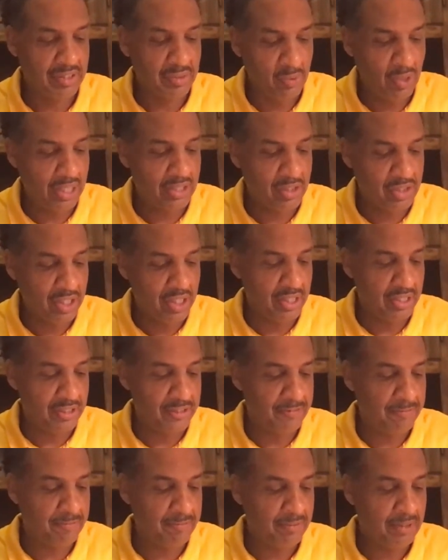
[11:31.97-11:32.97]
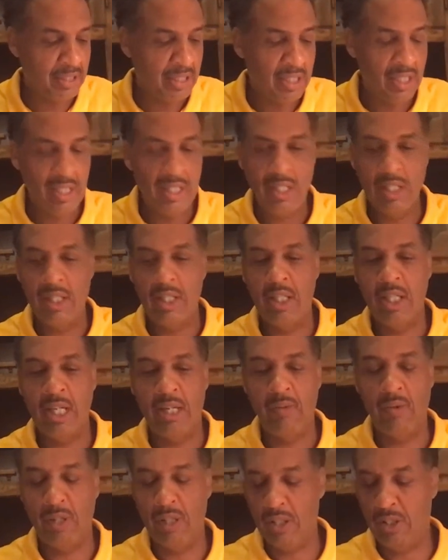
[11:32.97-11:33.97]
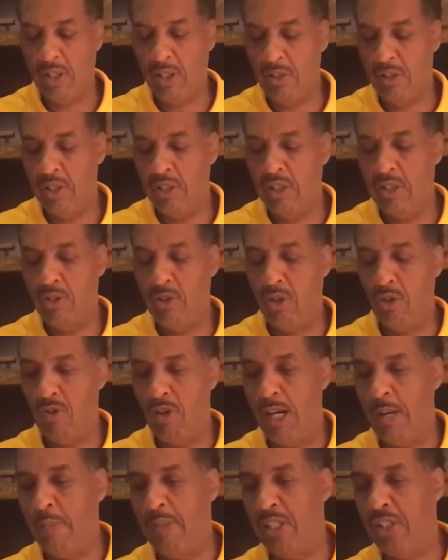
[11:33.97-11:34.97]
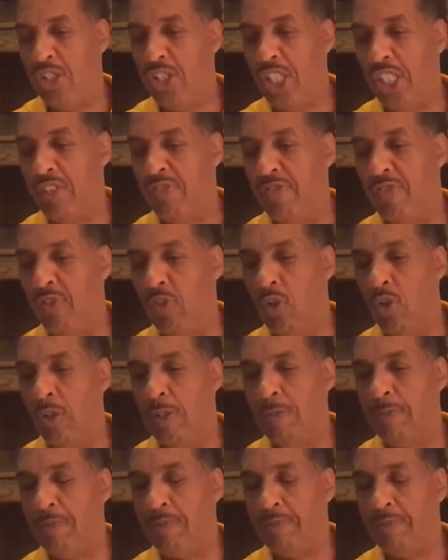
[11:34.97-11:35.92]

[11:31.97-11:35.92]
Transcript: Watch this. I want turn to Deuteronomy six four.